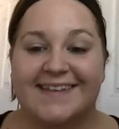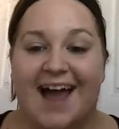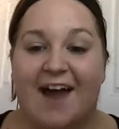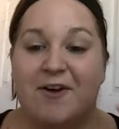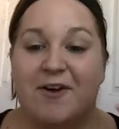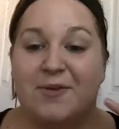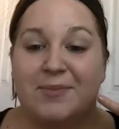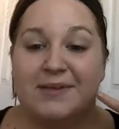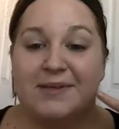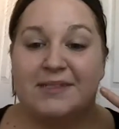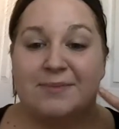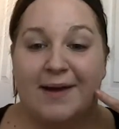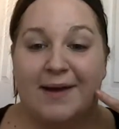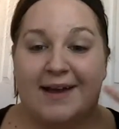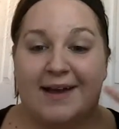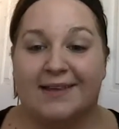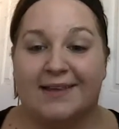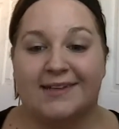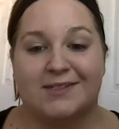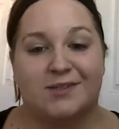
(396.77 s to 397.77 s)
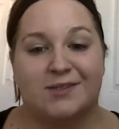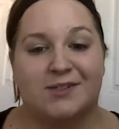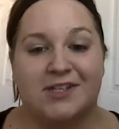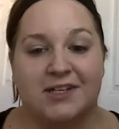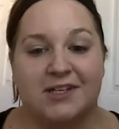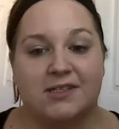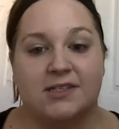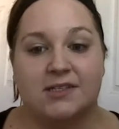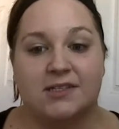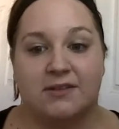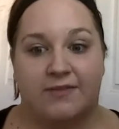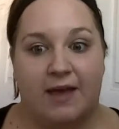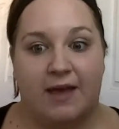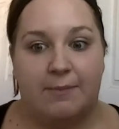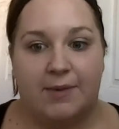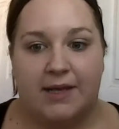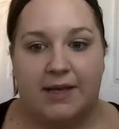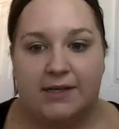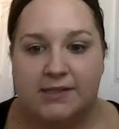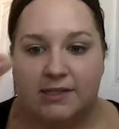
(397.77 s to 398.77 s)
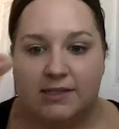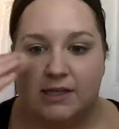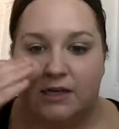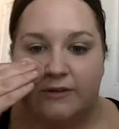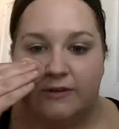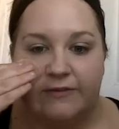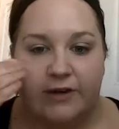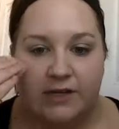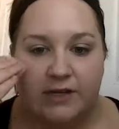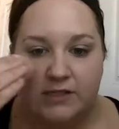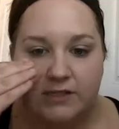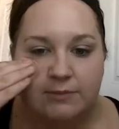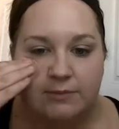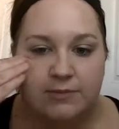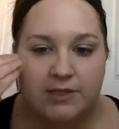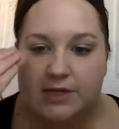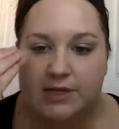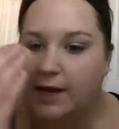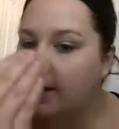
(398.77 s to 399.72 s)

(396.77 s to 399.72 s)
I would be smiling, so chances of that being seen are very slim to